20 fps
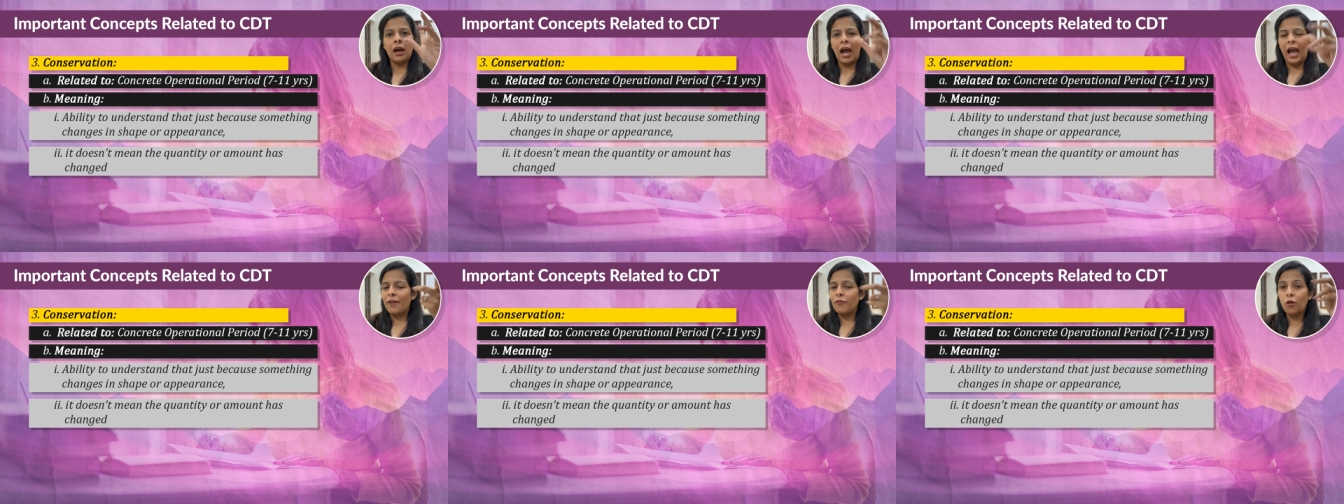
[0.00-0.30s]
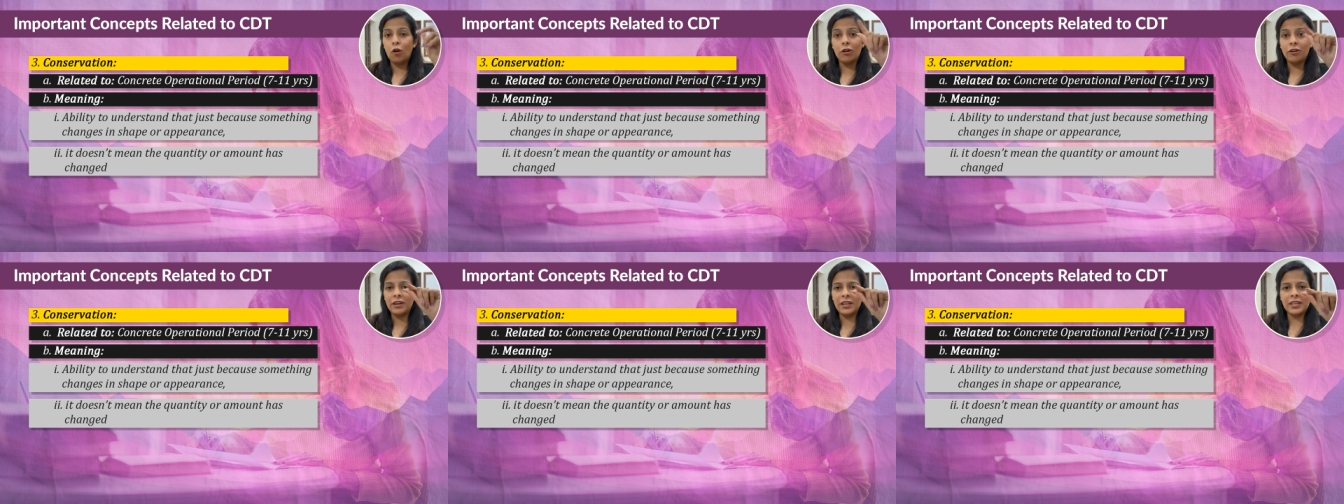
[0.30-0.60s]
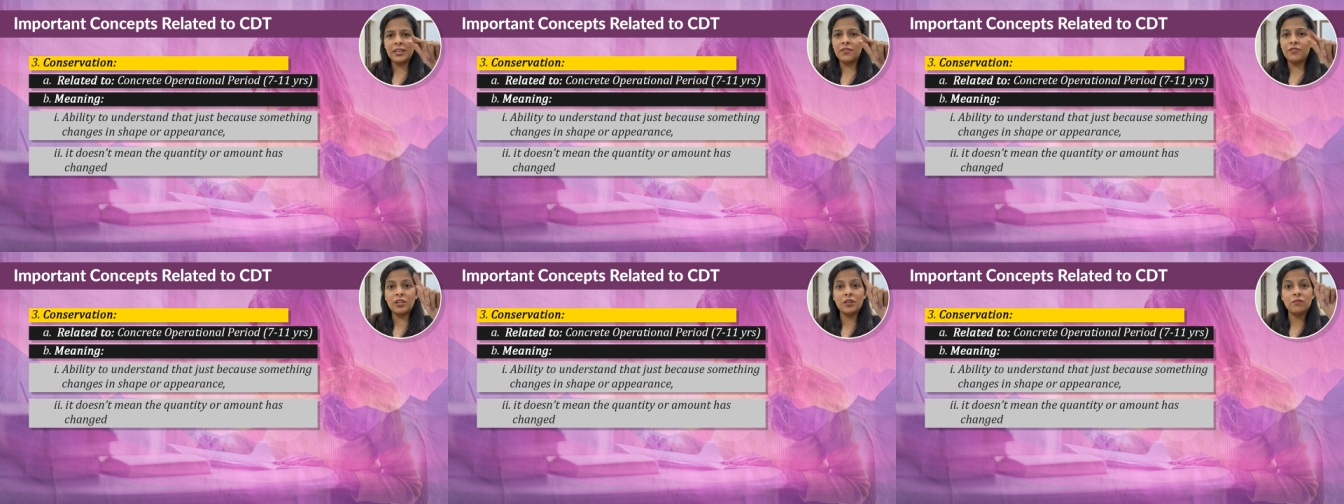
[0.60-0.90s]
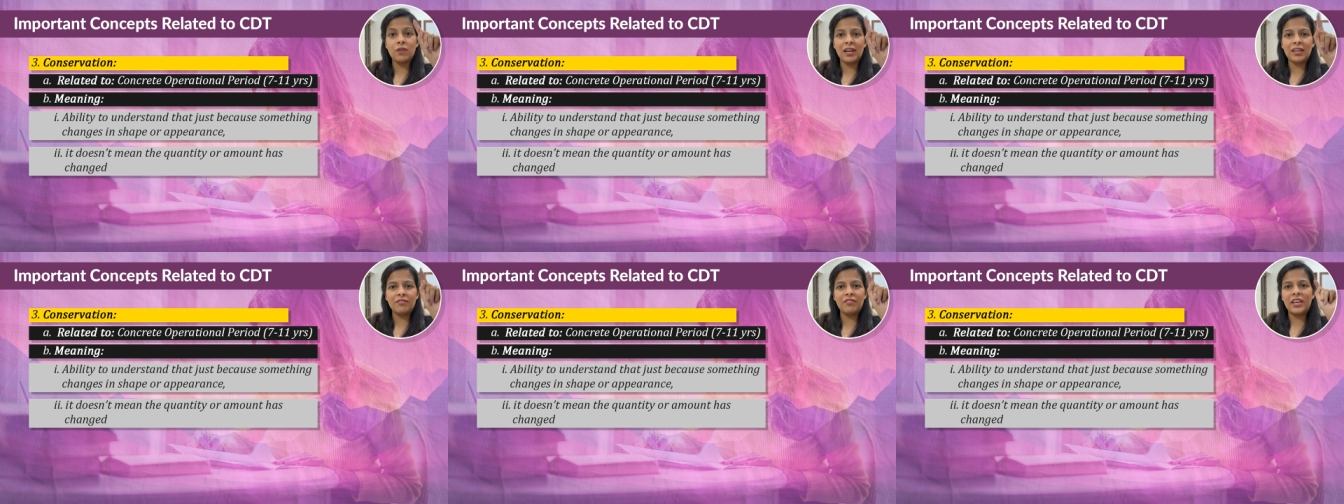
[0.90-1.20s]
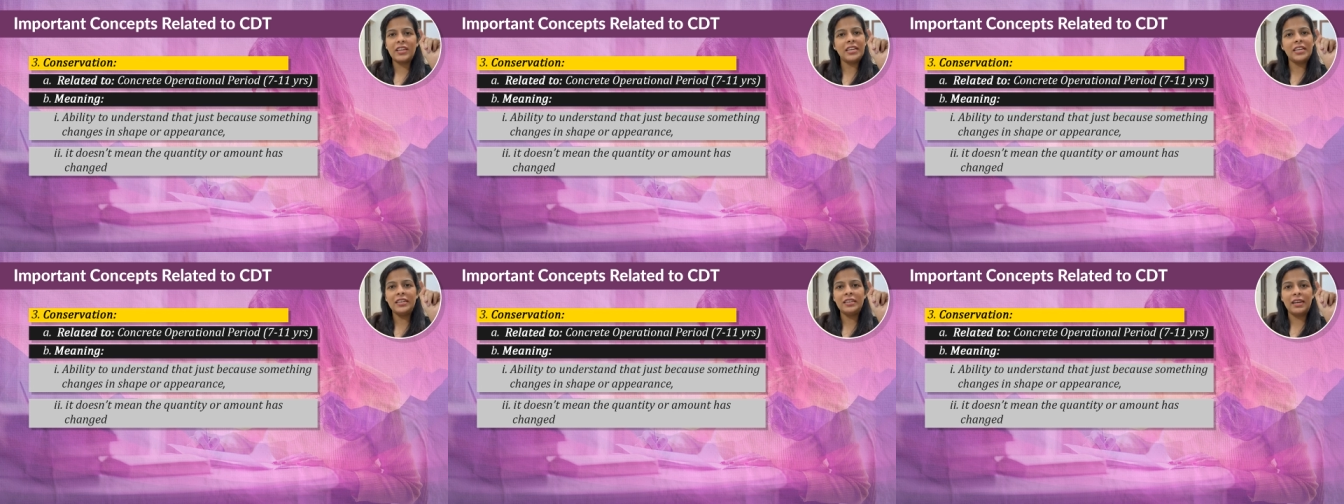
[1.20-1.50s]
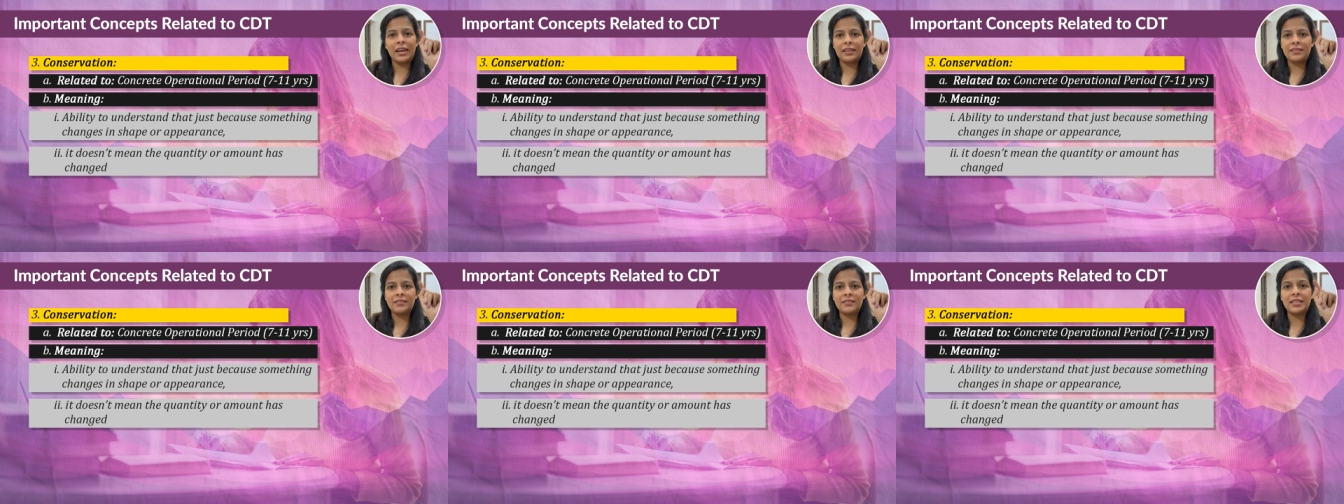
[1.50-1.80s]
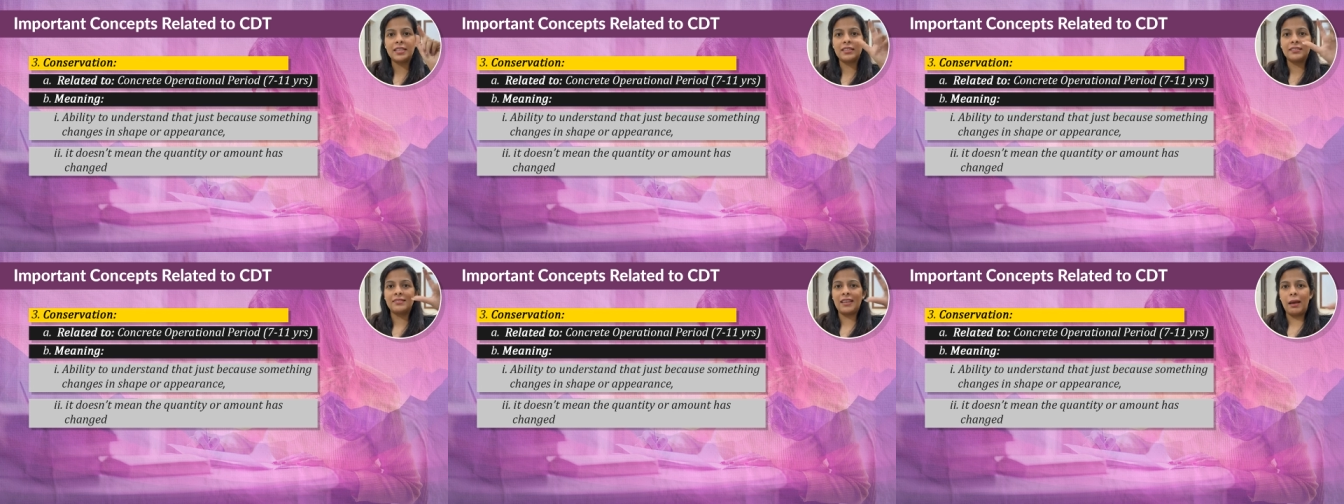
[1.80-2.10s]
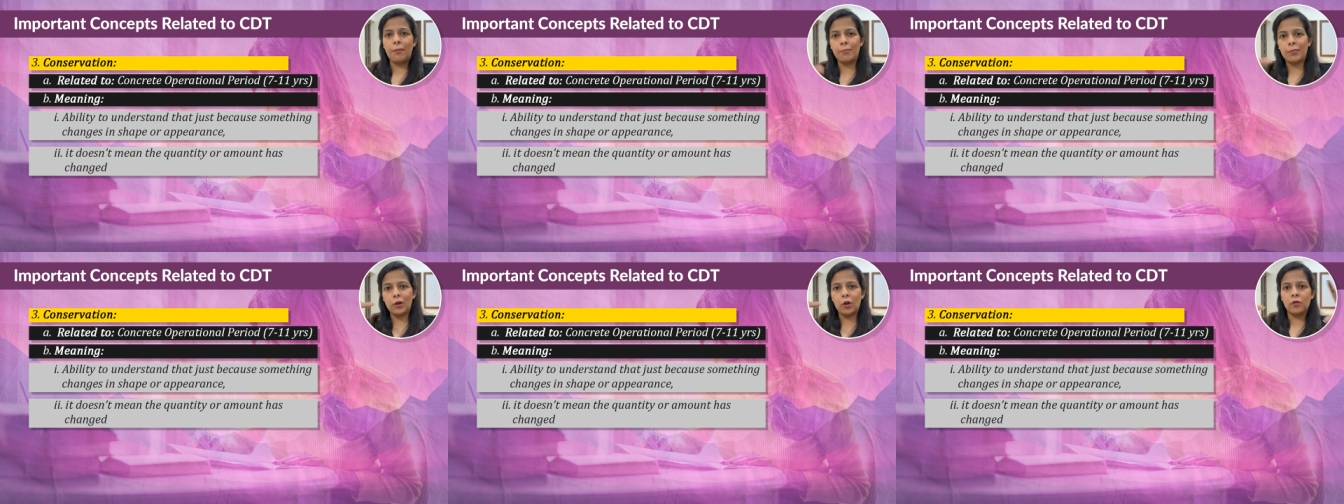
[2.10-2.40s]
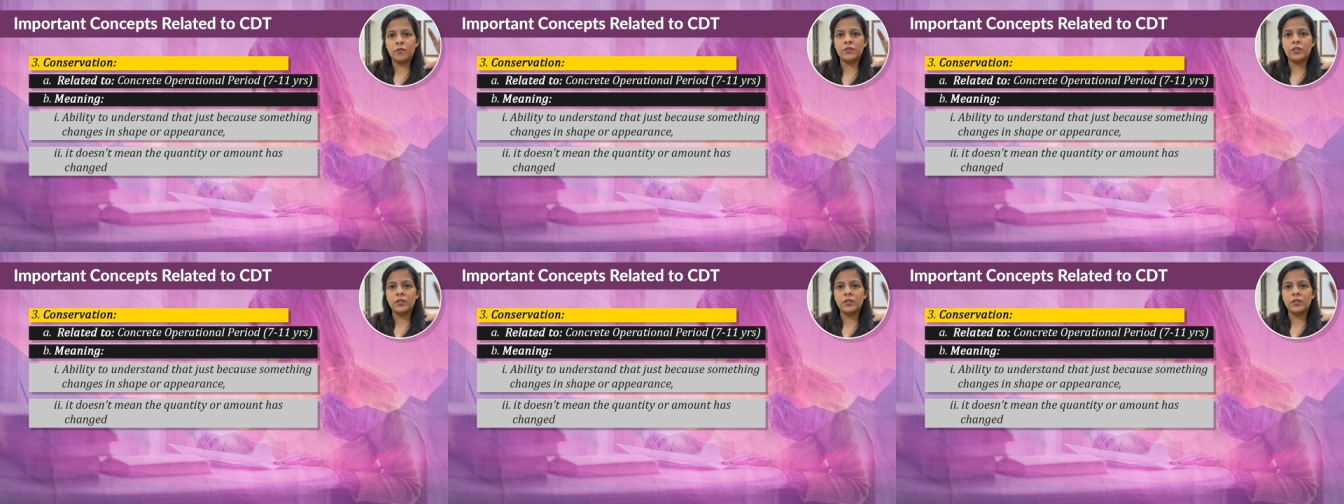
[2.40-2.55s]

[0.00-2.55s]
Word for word: I've already given one very interesting example